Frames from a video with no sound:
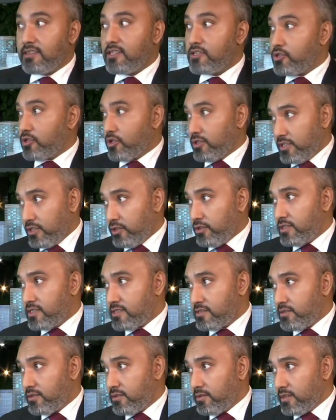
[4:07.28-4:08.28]
they should continue
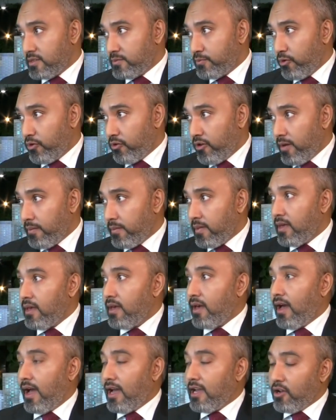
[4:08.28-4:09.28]
this, this program.
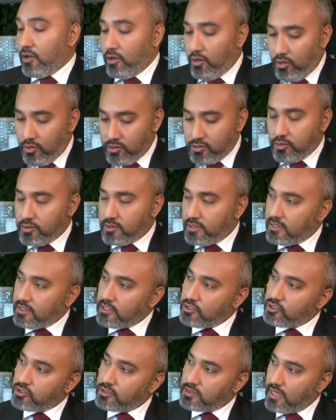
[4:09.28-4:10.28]
Mm. I also think they
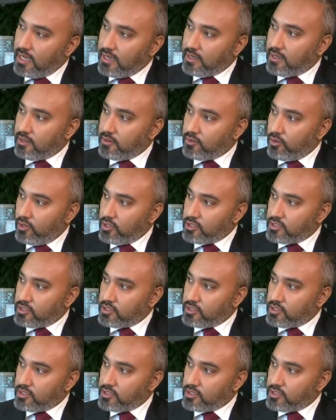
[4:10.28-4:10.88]
should target not